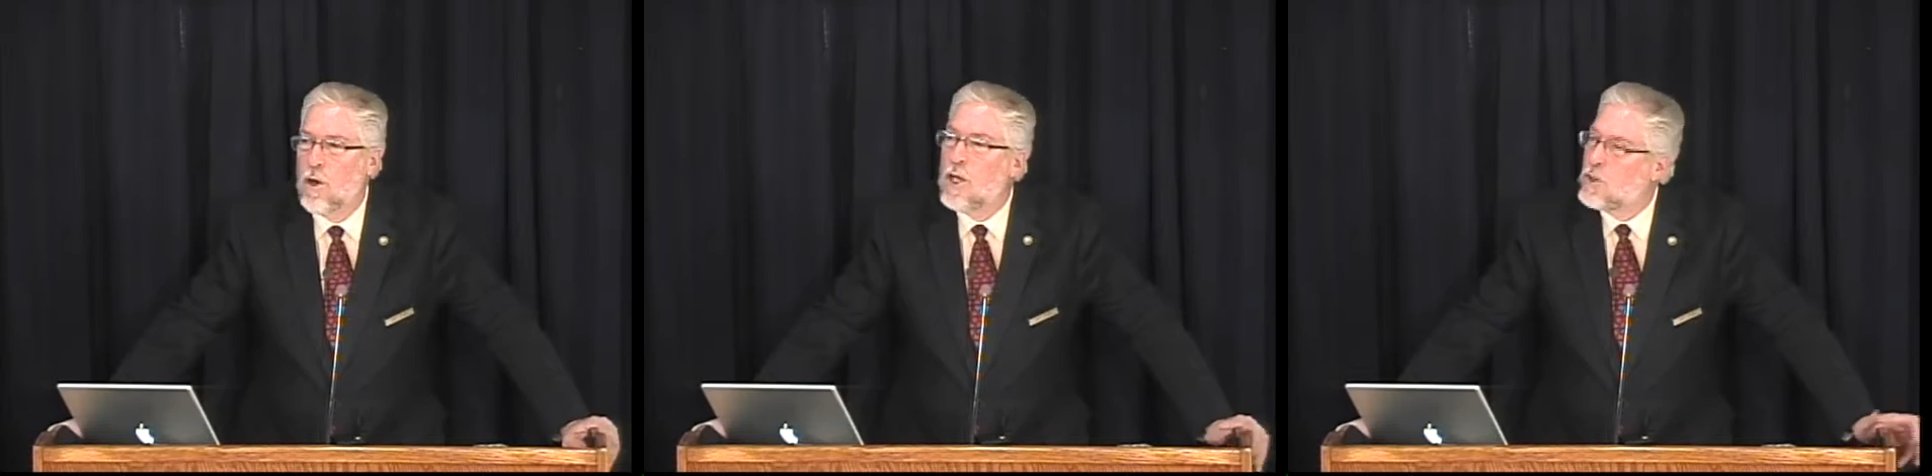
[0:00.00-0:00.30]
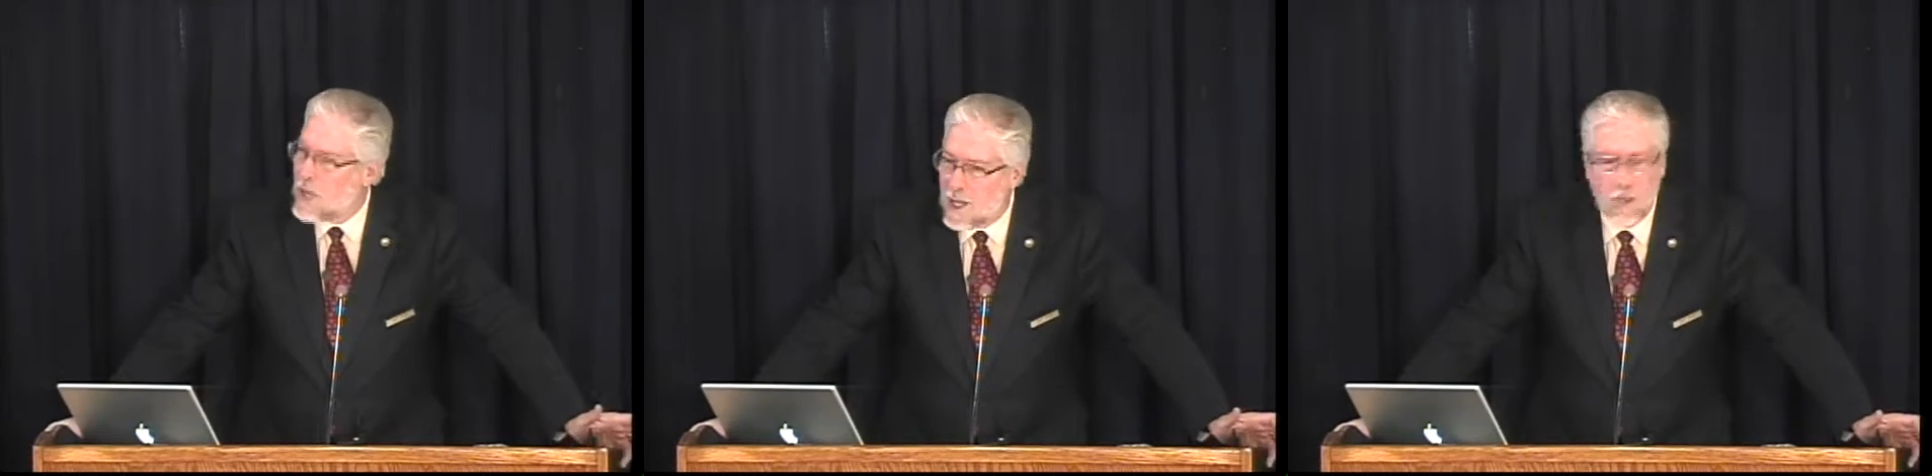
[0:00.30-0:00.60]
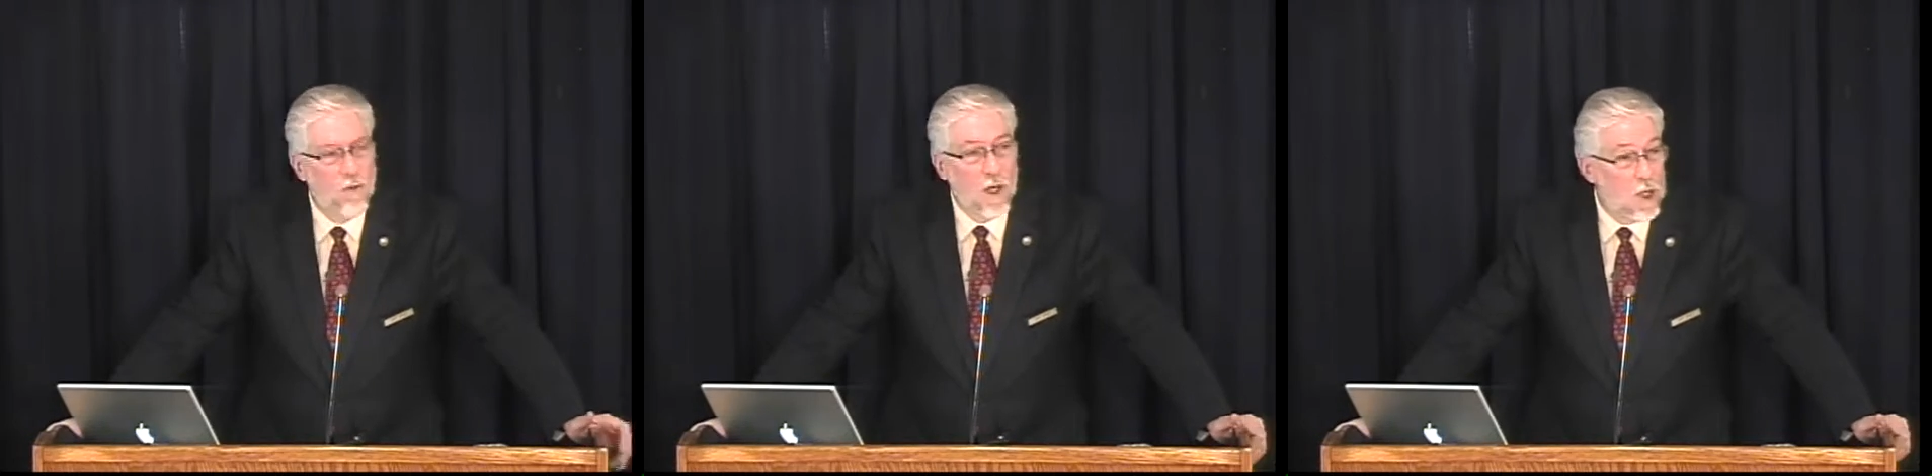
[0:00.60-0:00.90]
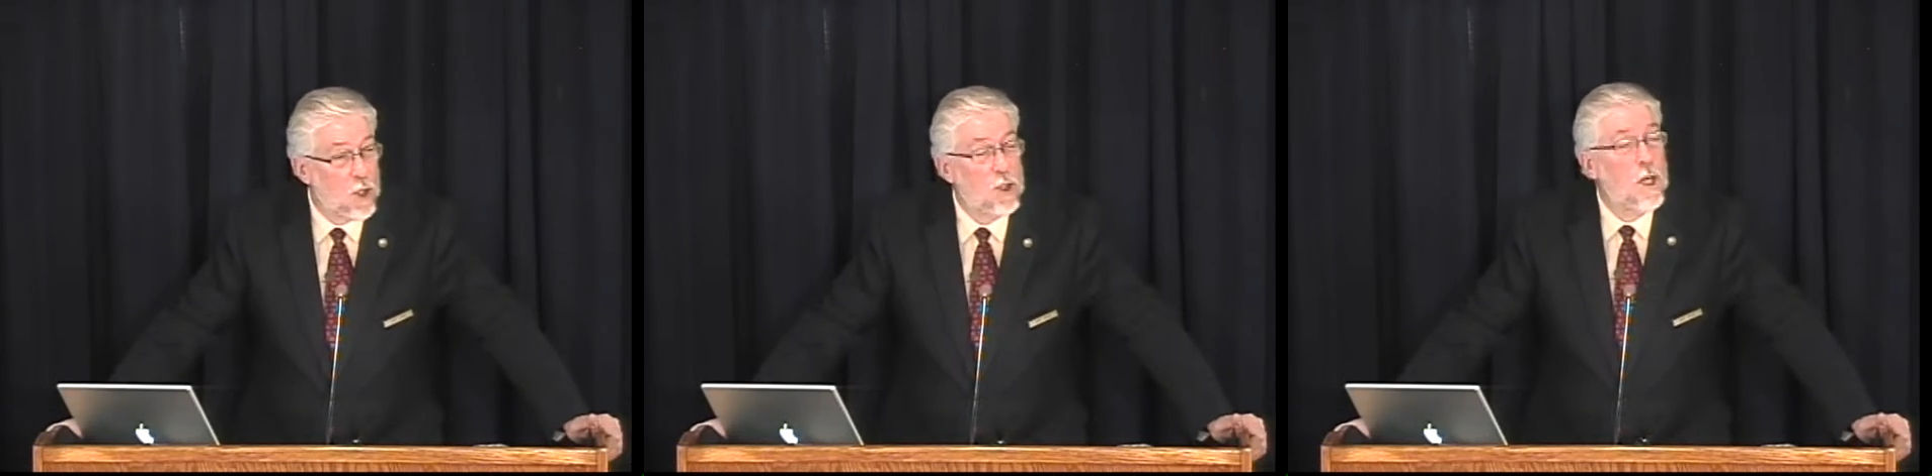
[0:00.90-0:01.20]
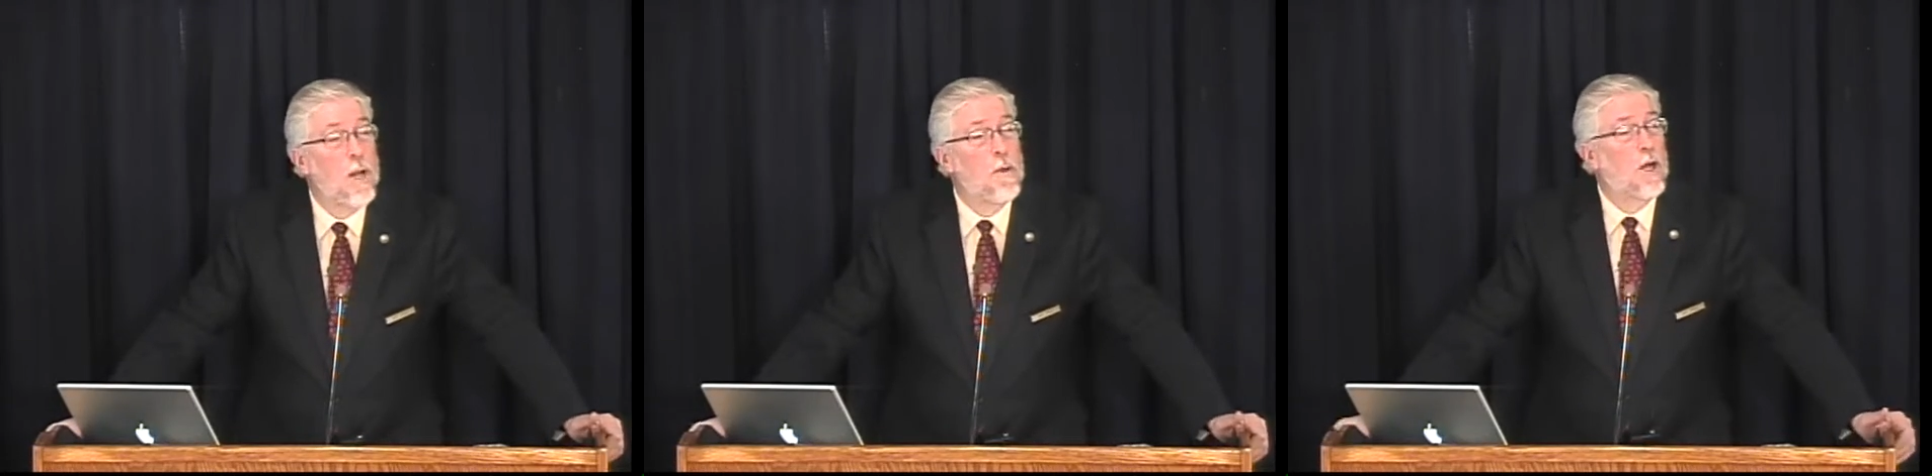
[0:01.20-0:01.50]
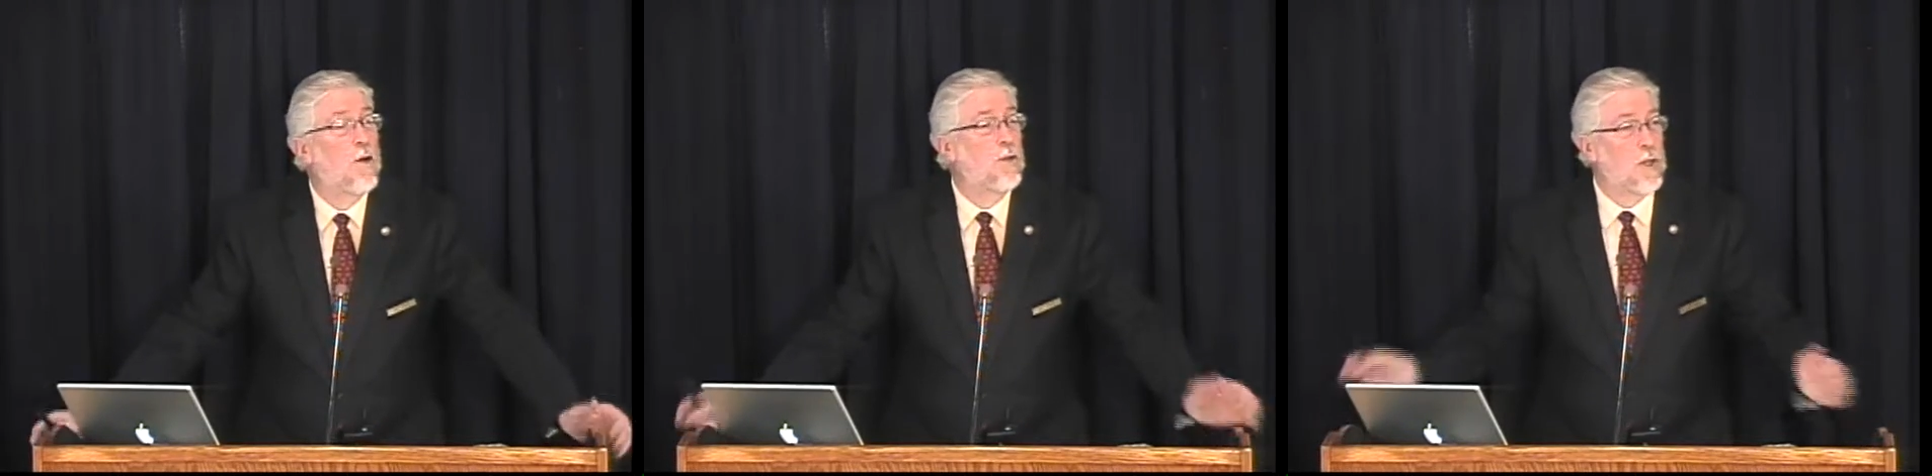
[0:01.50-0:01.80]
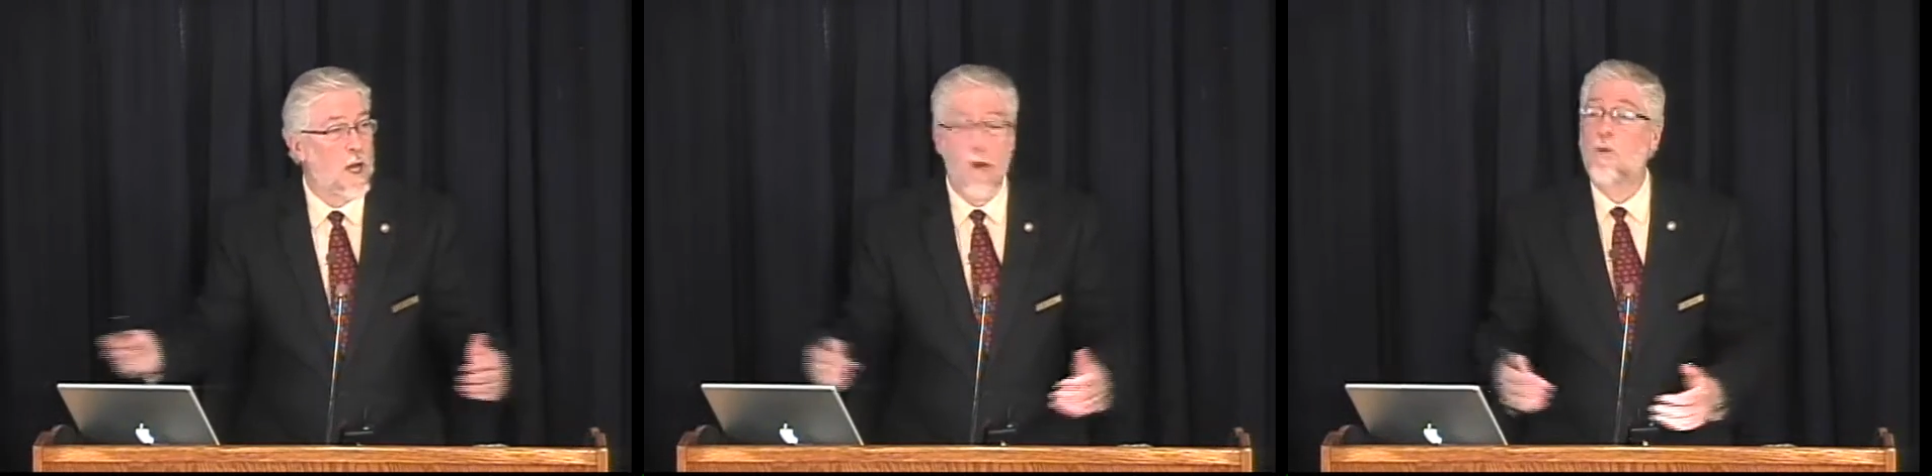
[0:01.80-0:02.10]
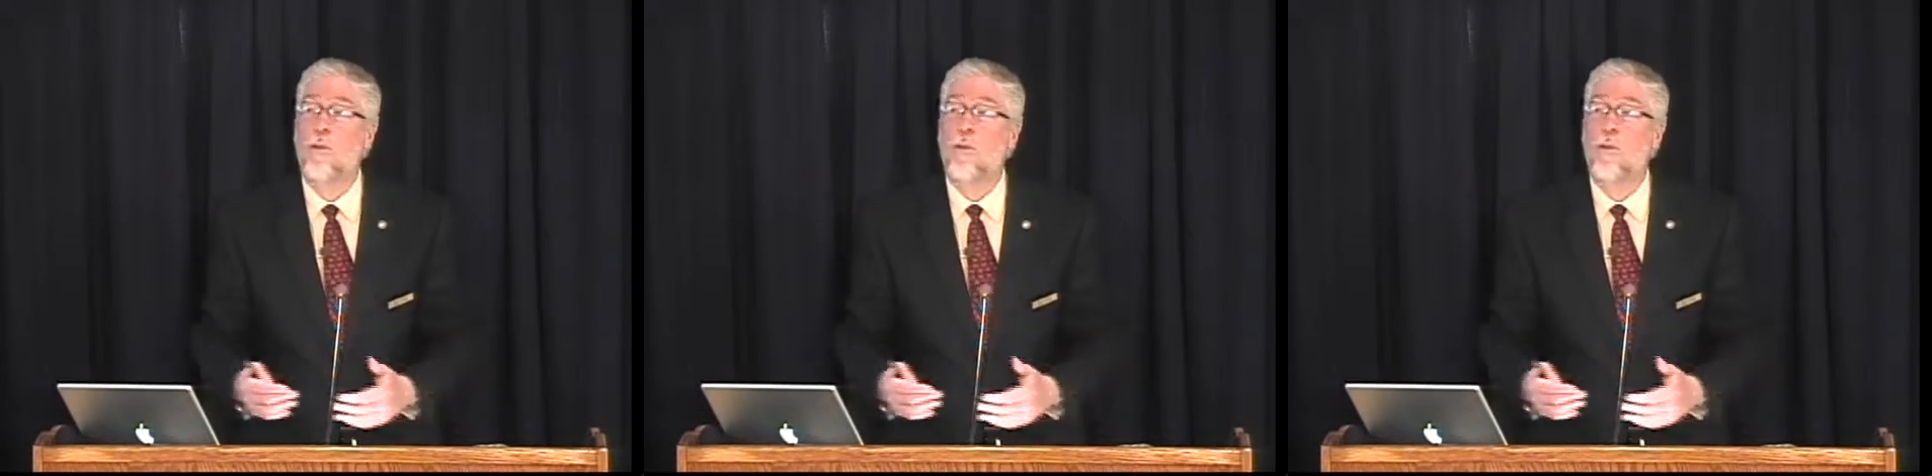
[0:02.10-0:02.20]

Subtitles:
very zealous religiously because they know